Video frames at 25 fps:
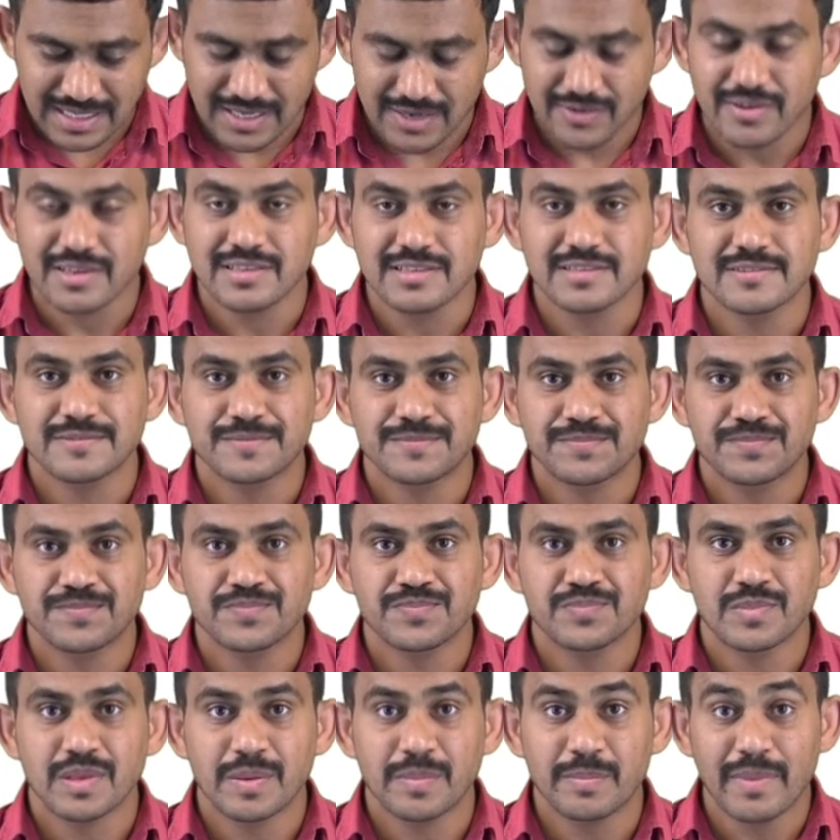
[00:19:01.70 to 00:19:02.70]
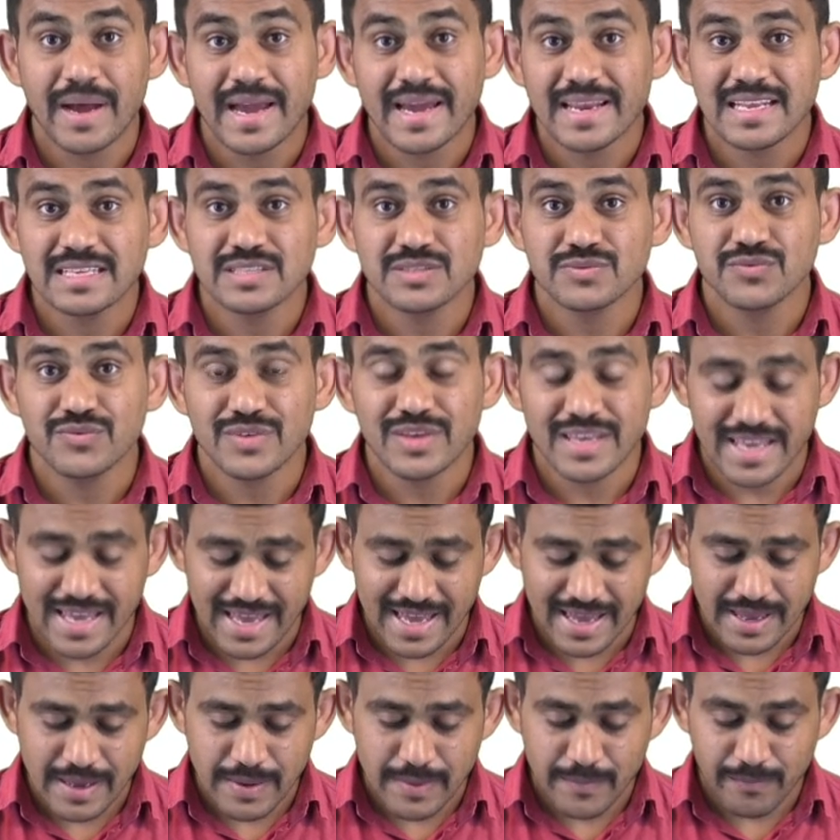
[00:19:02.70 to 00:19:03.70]
otherwise. Minus
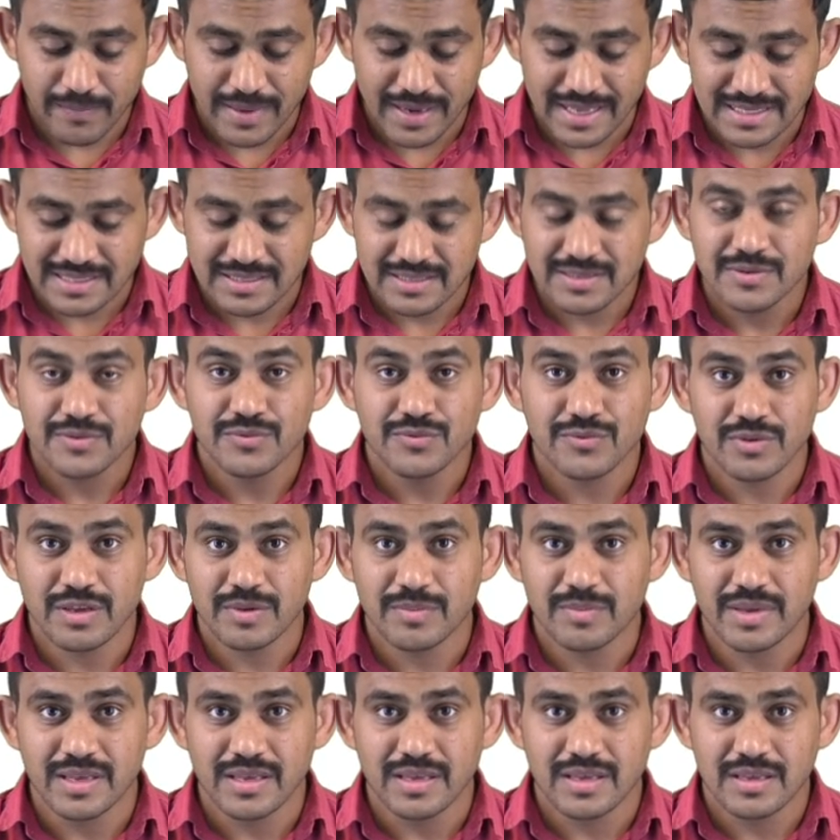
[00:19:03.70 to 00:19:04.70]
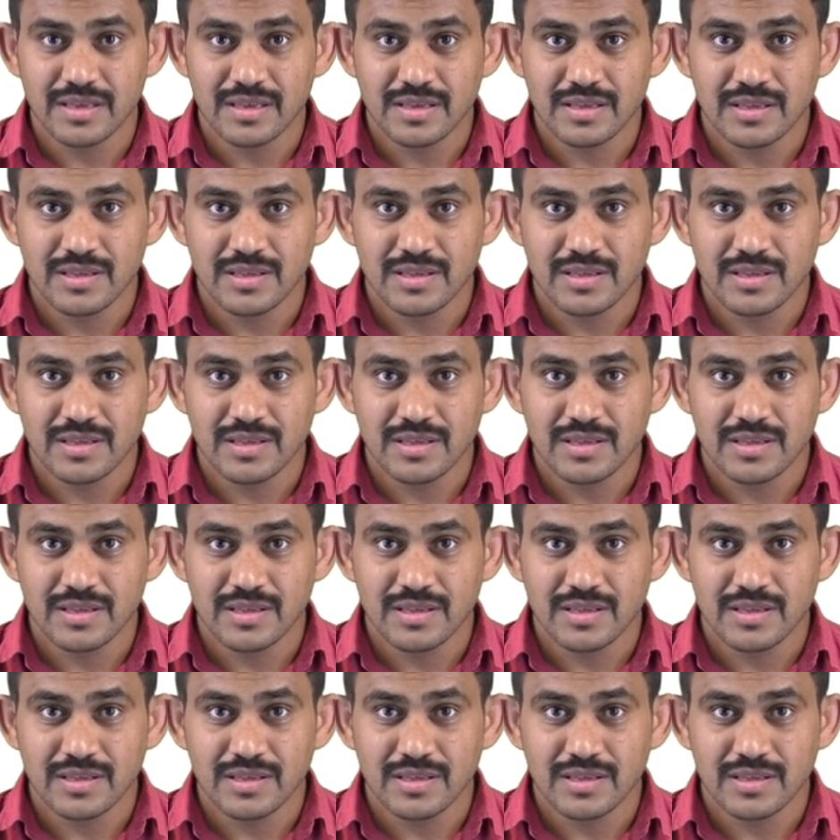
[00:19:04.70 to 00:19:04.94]
VA plus VB.